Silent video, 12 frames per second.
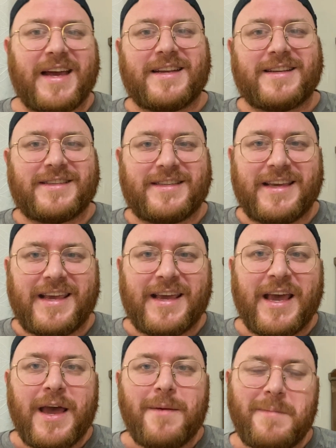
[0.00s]
to see
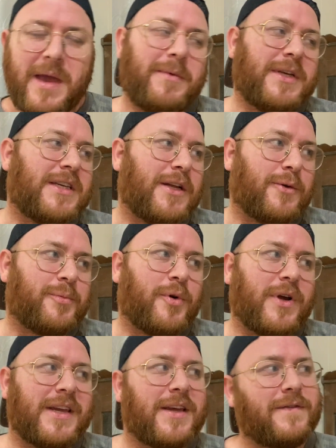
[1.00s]
maybe Cedar
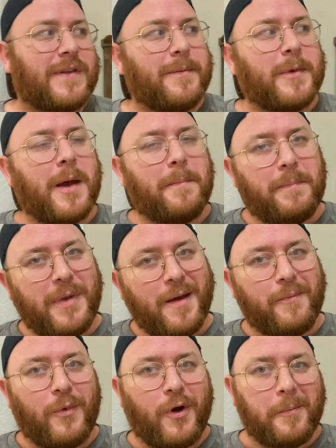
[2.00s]
Point give them a
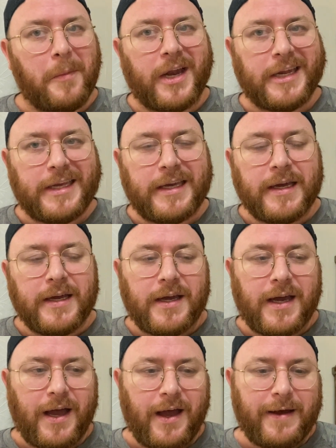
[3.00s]
bit more money.
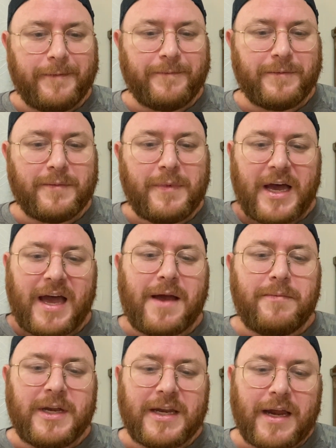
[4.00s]
But
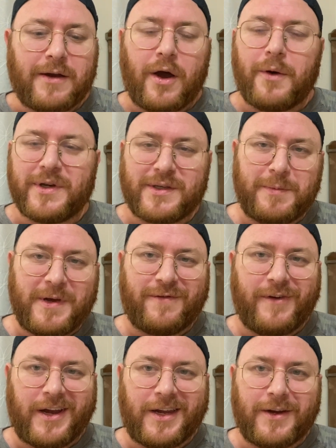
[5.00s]
I mean, I'd always be
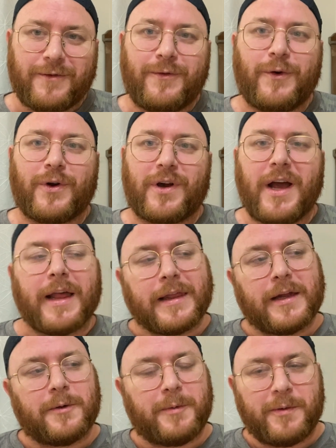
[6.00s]
fighting for a
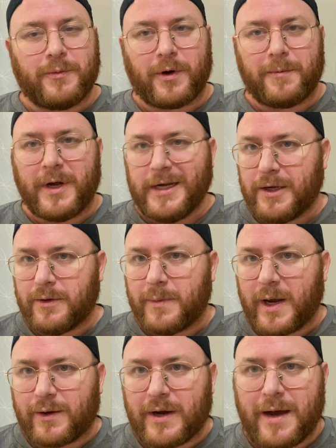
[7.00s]
little bit more money no
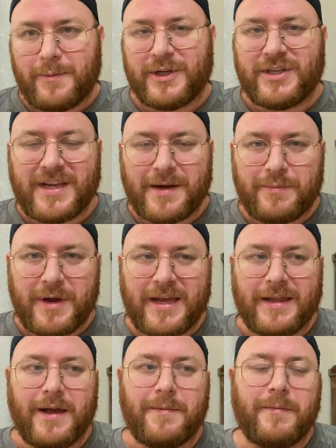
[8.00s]
matter how much they
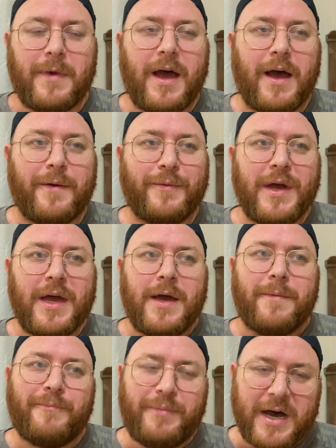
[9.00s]
pay them.
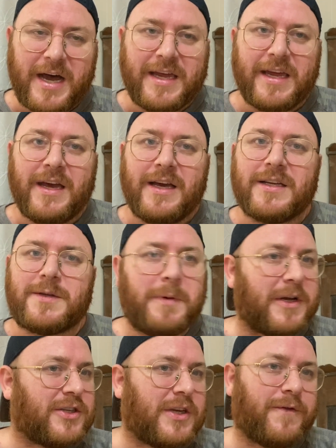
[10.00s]
But
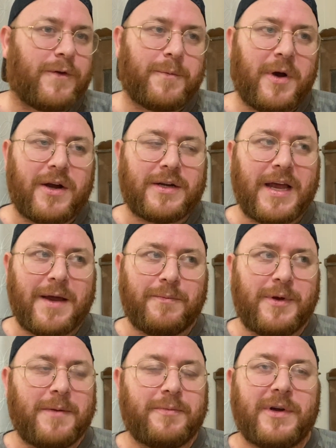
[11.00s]
especially for part-time
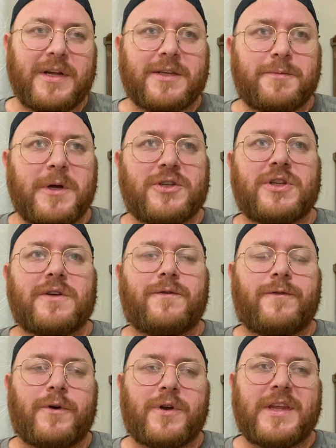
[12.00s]
people, and especially
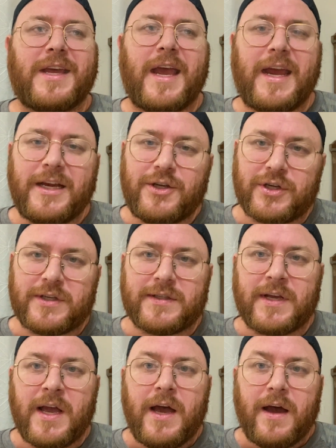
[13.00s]
for the
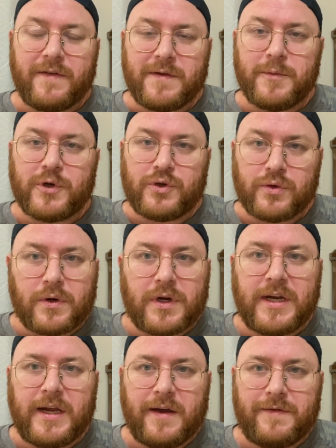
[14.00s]
ages of the
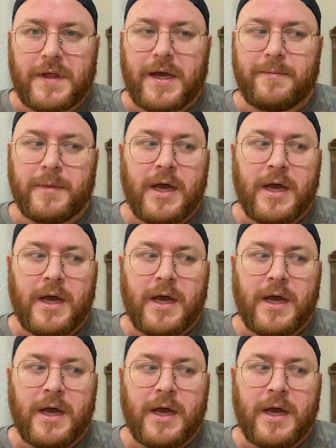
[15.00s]
majority of them,